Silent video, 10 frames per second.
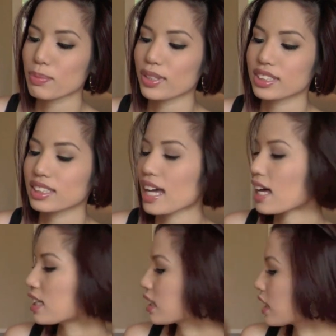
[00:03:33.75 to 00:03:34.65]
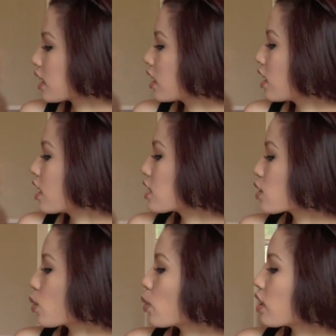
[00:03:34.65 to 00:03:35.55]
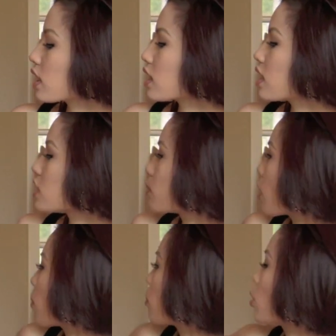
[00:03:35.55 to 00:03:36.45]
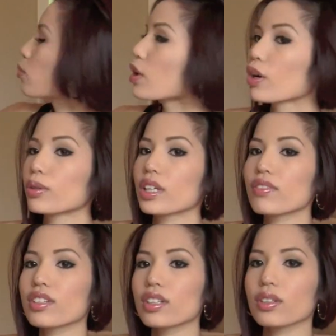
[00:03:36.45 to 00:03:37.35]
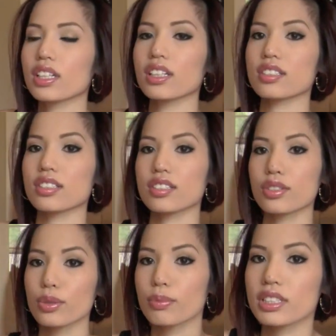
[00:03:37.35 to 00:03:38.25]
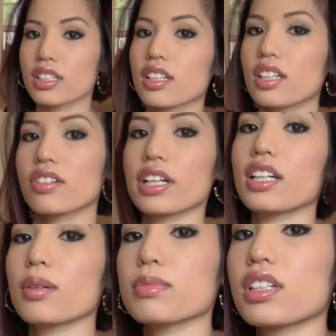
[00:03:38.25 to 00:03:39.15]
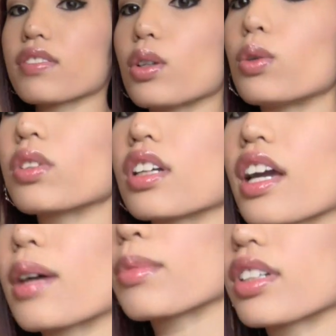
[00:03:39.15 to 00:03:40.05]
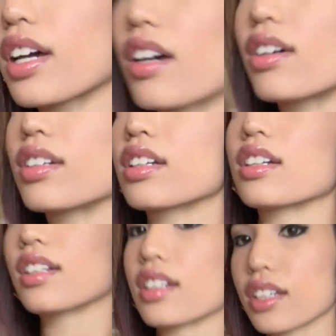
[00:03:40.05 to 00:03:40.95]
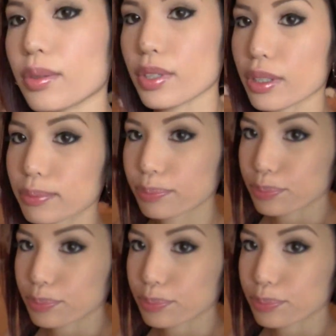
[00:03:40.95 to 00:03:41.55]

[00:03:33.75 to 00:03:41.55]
personality? So quirky things about Momo, even though he is just too busy eating right now, I'm just gonna have to hold the camera down. Here we go.